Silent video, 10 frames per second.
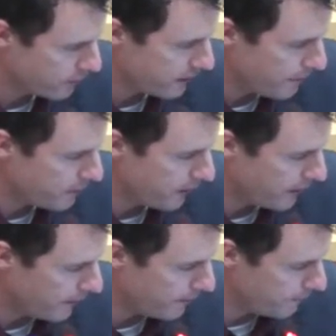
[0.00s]
accept
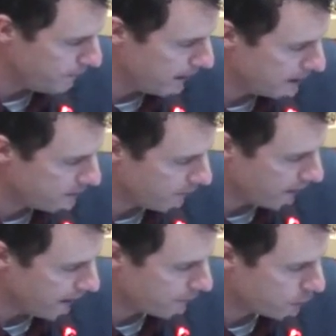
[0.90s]
the minutes of the
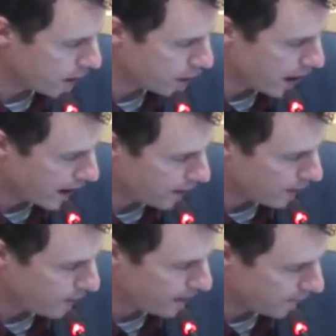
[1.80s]
Infrastructure and
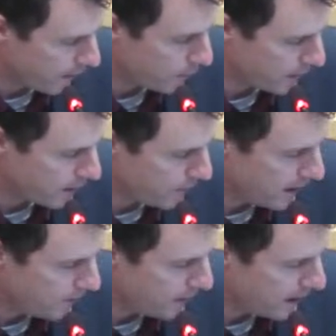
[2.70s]
Economic Development
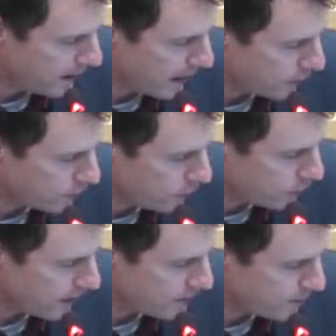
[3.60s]
Committee meeting held
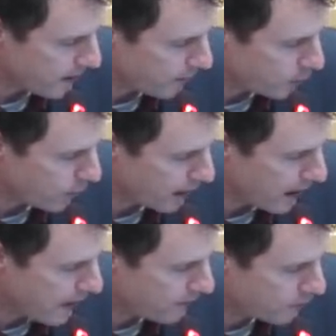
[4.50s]
Tuesday, September
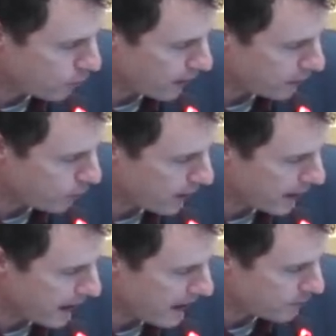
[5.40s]
29th,
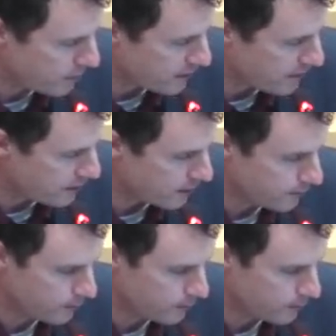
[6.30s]
2020, as presented.